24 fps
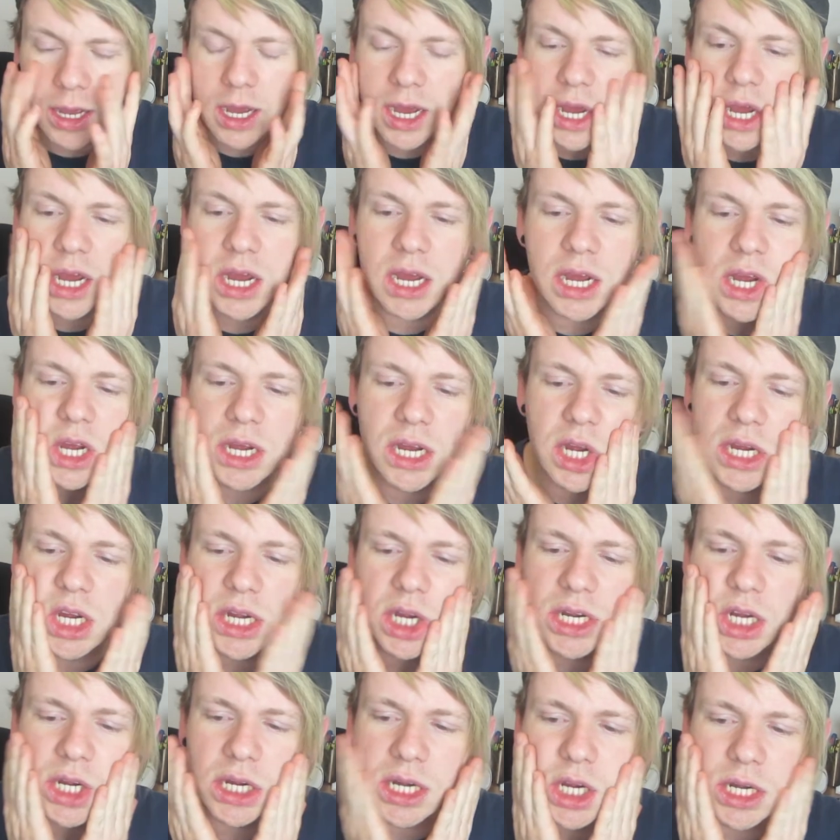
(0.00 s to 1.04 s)

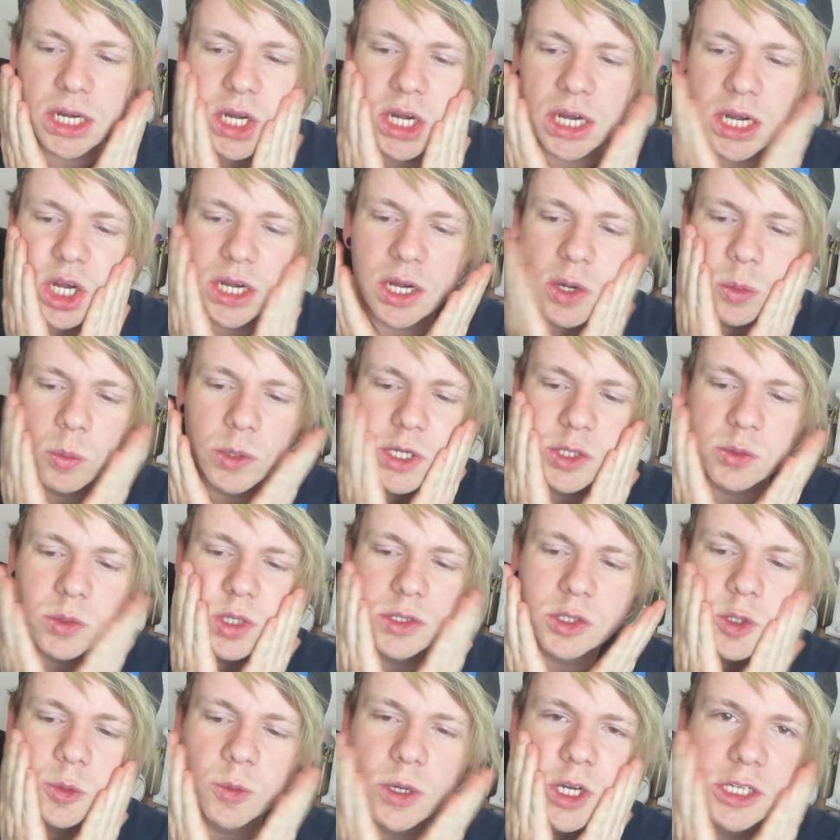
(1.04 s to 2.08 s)
Uh, which
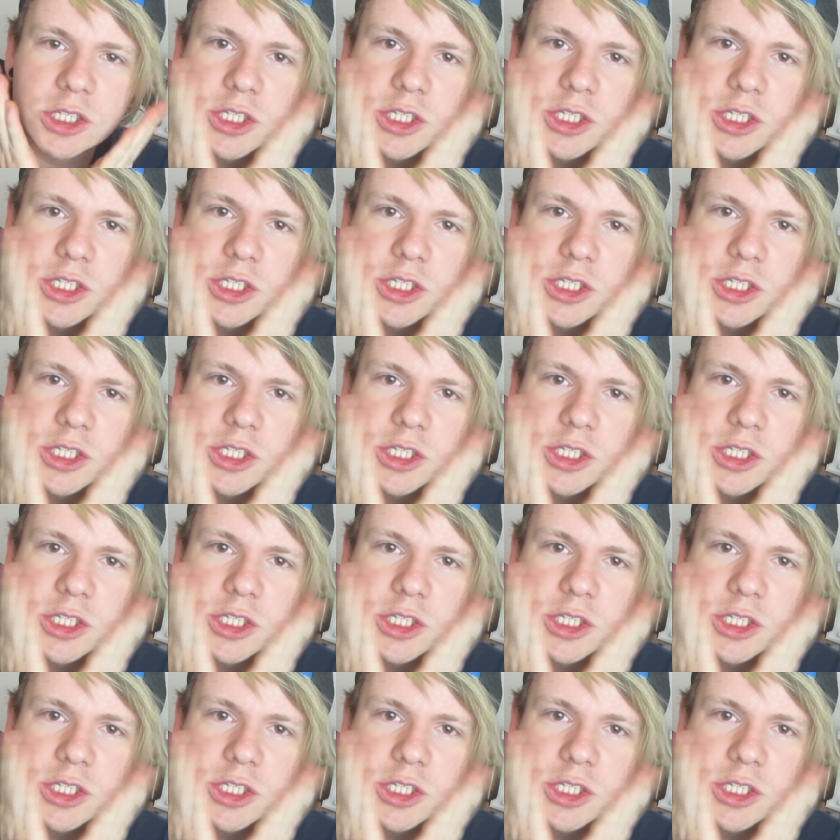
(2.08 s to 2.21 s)
one do I